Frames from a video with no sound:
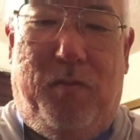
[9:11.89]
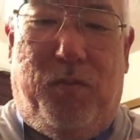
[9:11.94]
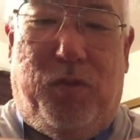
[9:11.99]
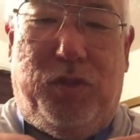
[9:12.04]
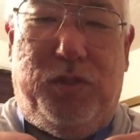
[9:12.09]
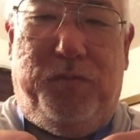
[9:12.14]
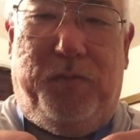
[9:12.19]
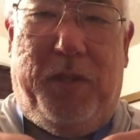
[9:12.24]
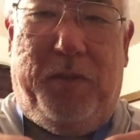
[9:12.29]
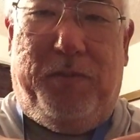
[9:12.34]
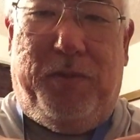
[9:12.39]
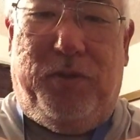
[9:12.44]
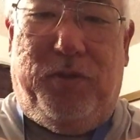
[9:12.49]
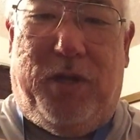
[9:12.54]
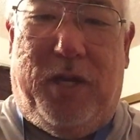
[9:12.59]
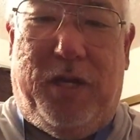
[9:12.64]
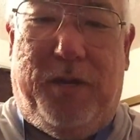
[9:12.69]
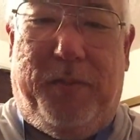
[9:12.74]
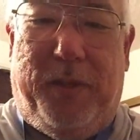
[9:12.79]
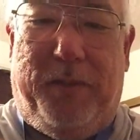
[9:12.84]
most people
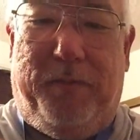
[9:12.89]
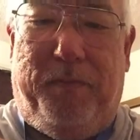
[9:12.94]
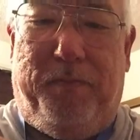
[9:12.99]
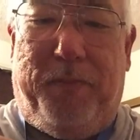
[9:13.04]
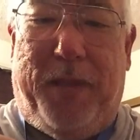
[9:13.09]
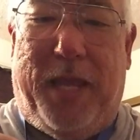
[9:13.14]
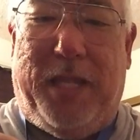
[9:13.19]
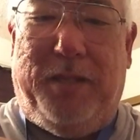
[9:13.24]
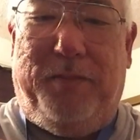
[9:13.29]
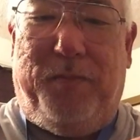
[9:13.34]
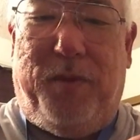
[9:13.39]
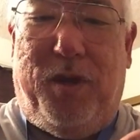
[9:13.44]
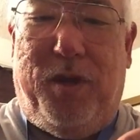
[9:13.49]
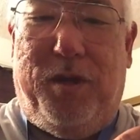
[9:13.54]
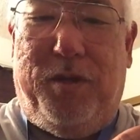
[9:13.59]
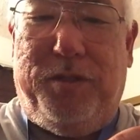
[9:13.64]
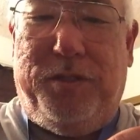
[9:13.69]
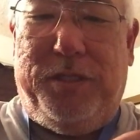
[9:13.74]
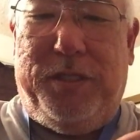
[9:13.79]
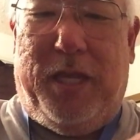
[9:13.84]
know how to make
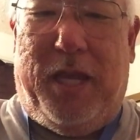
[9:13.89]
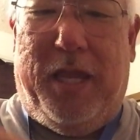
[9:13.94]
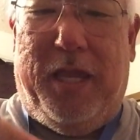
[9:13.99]
palomars.